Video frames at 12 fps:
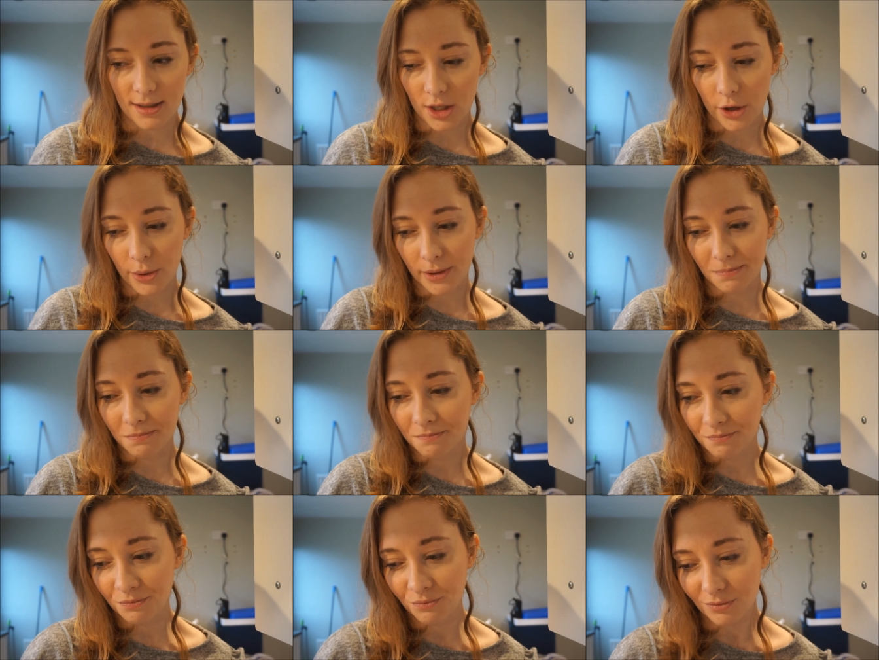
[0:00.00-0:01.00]
So
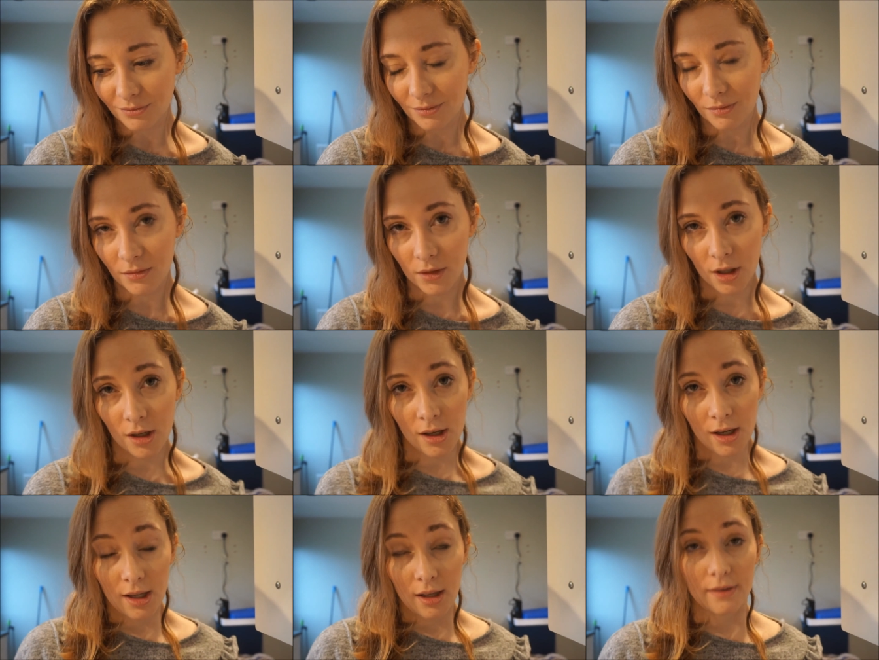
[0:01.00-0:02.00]

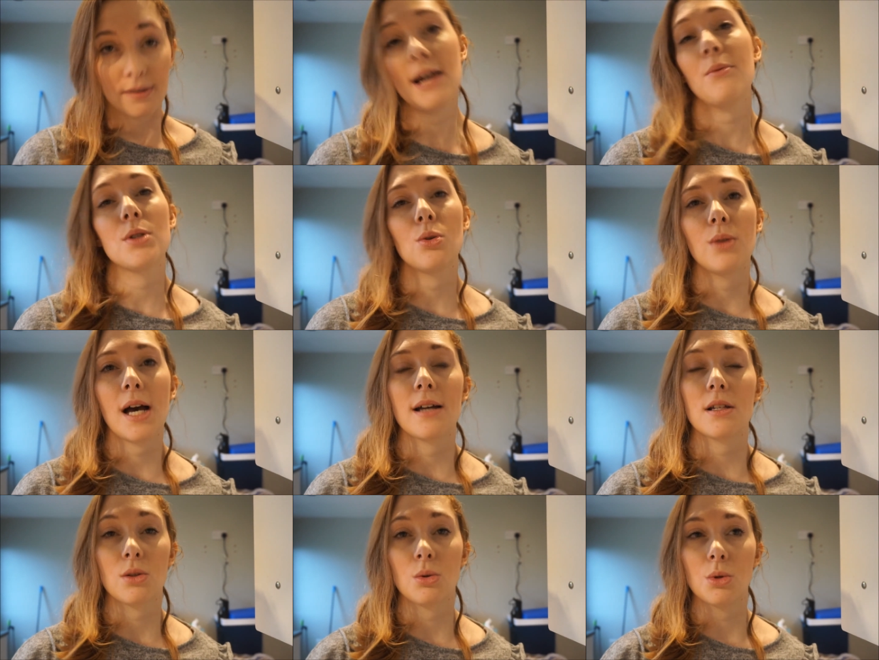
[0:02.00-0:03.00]
there was all that
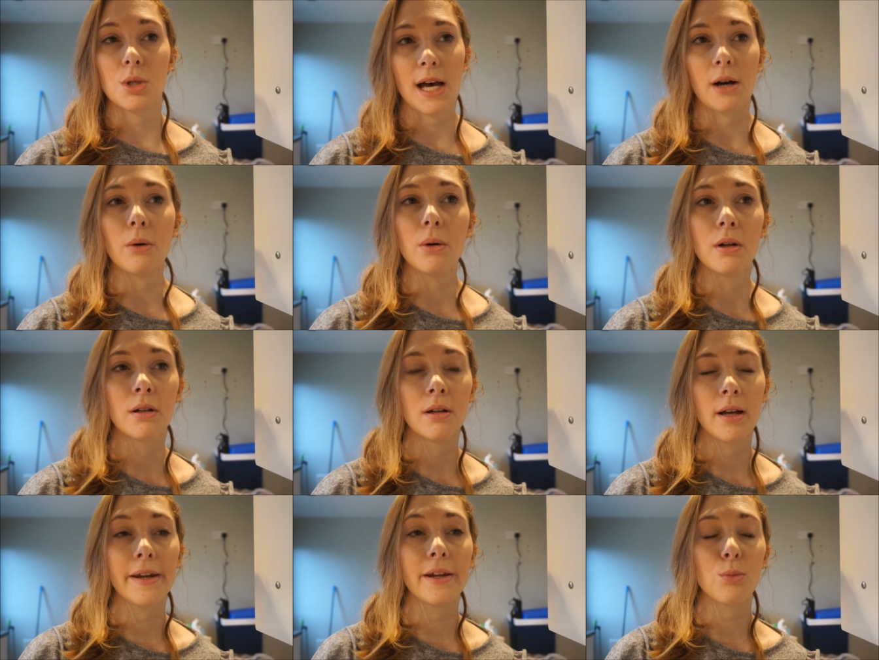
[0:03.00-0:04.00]
to sort out,
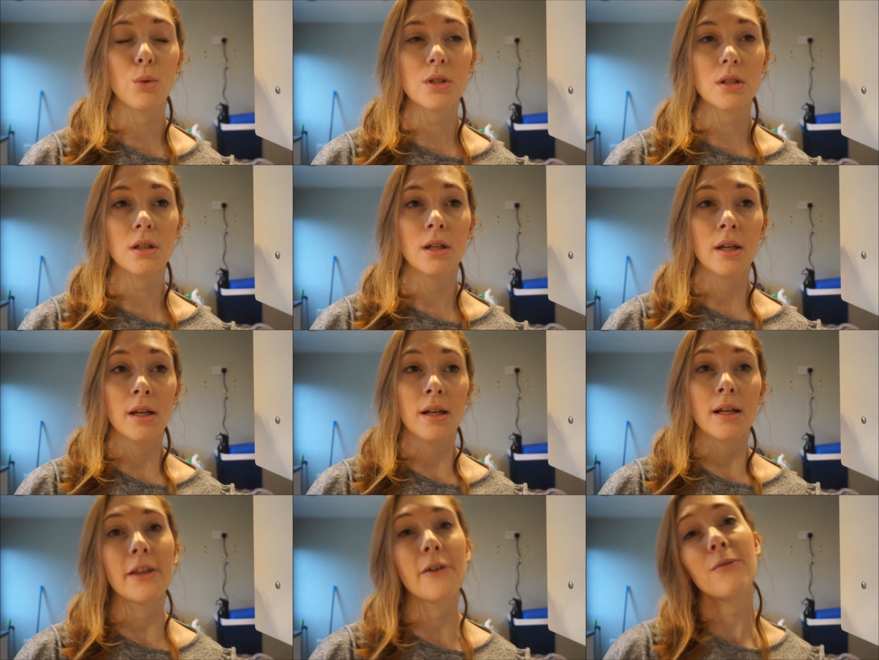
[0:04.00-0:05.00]
and
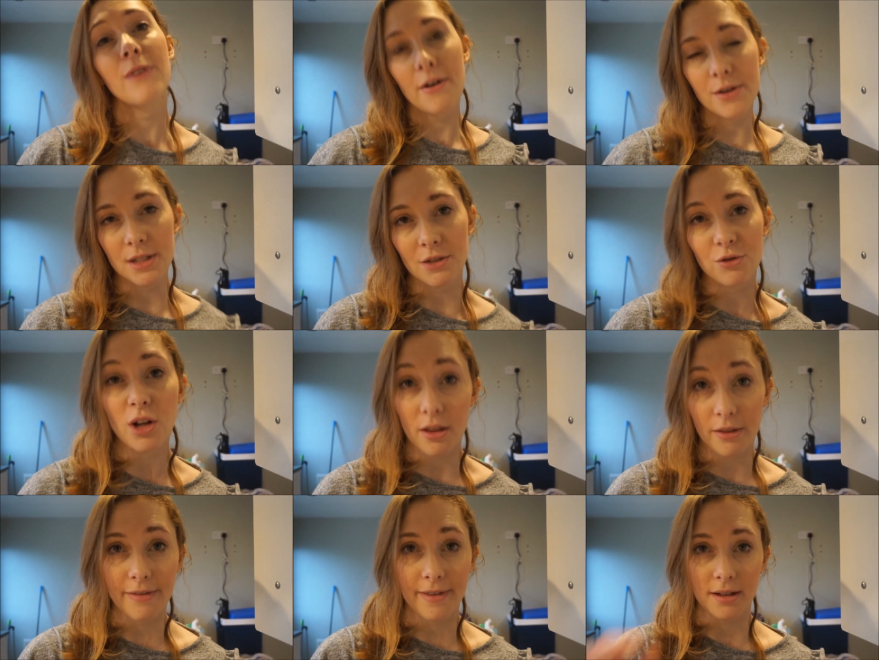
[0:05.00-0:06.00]
there were various different
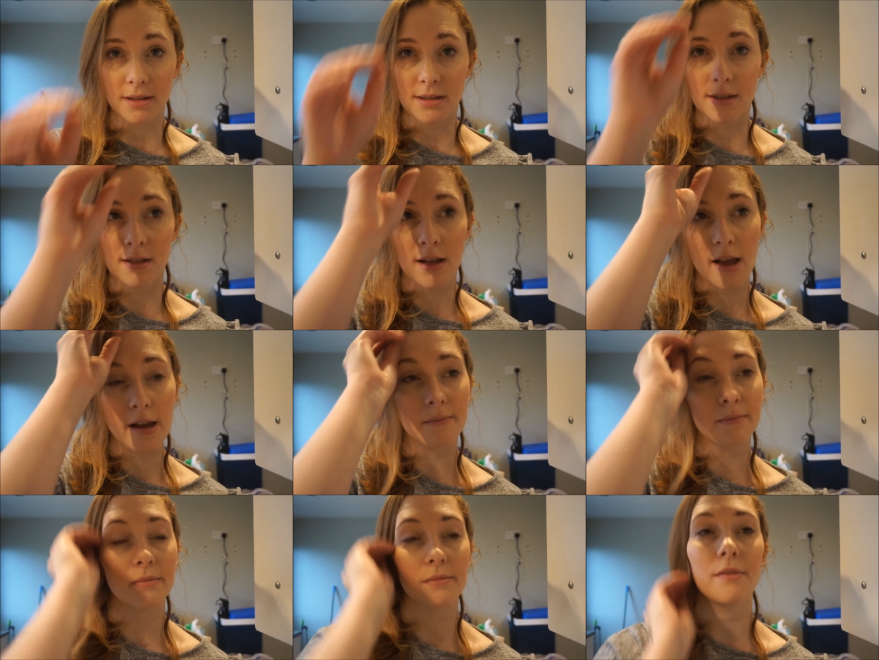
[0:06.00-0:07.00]
other things
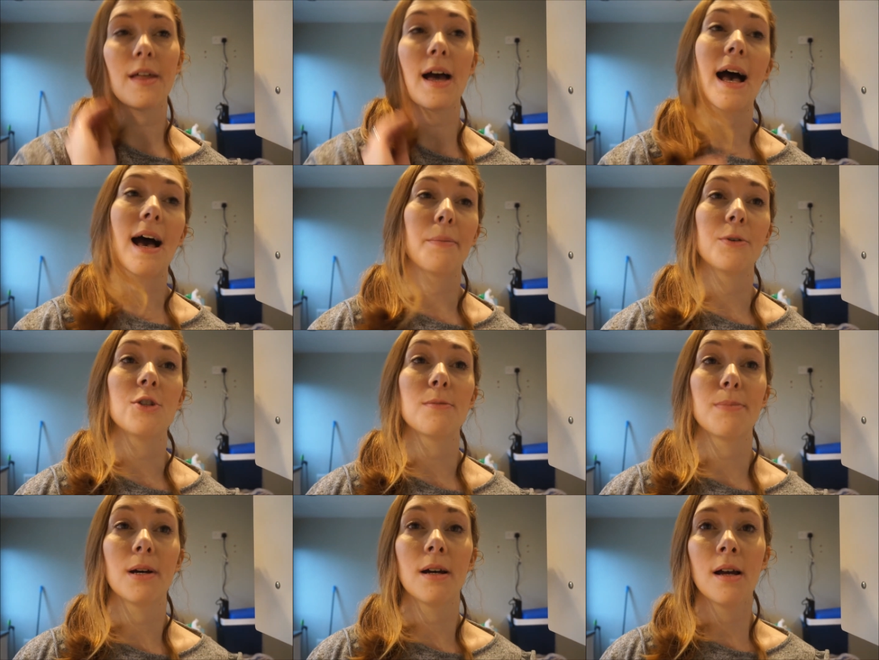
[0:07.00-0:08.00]
that happened,
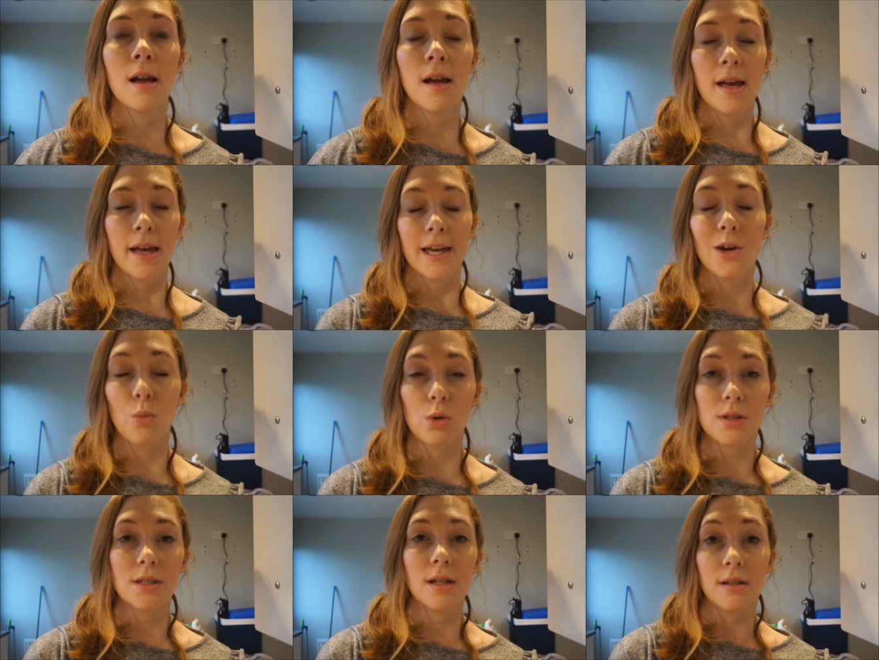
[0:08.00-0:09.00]
but it
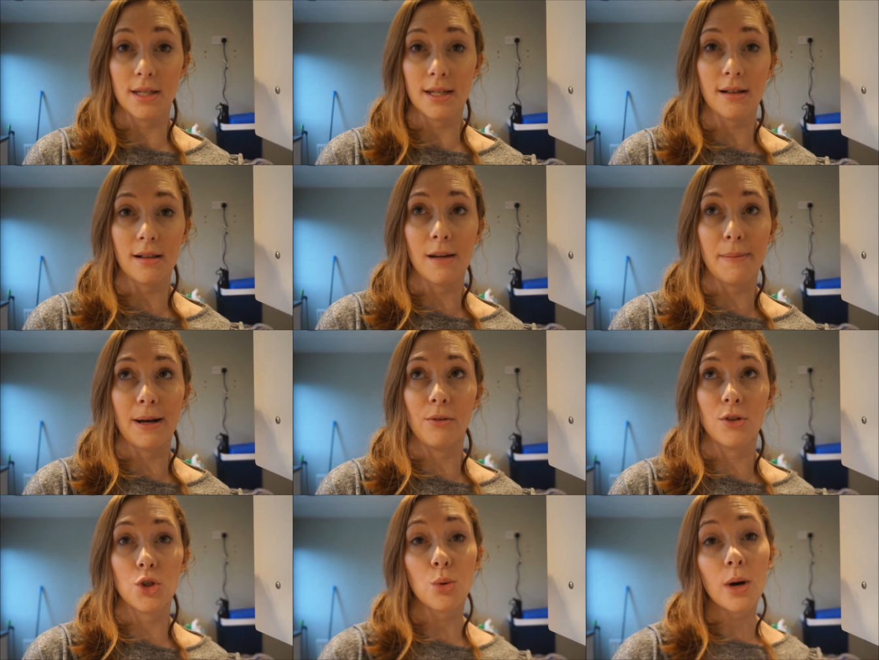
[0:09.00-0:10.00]
wasn't until about
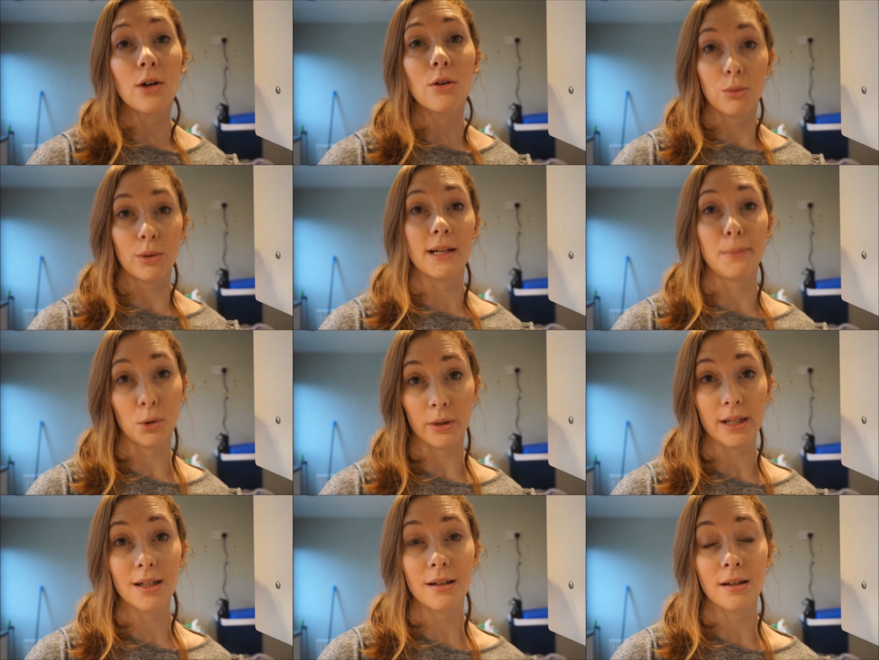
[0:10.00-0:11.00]
the 12-week
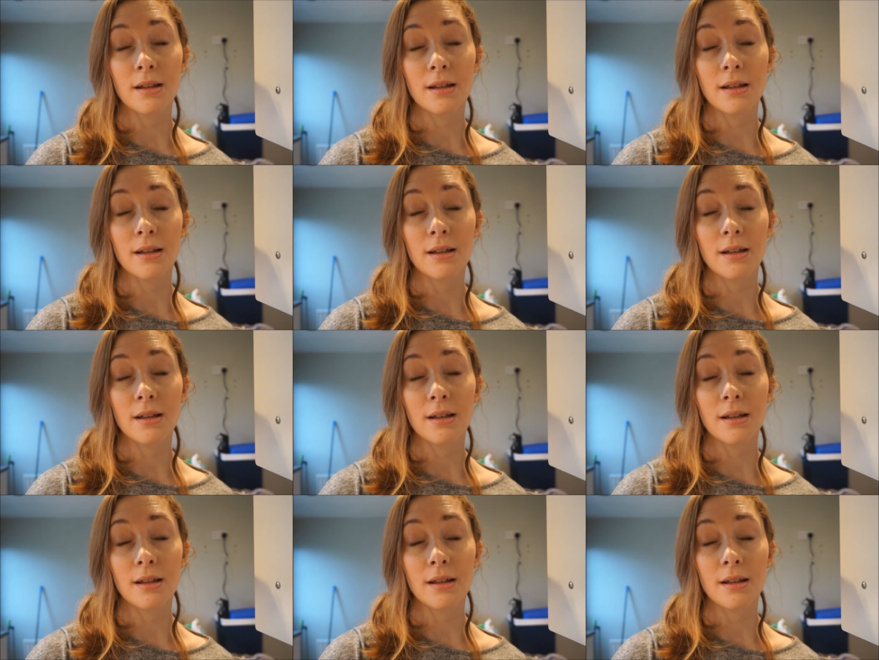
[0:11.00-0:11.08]
point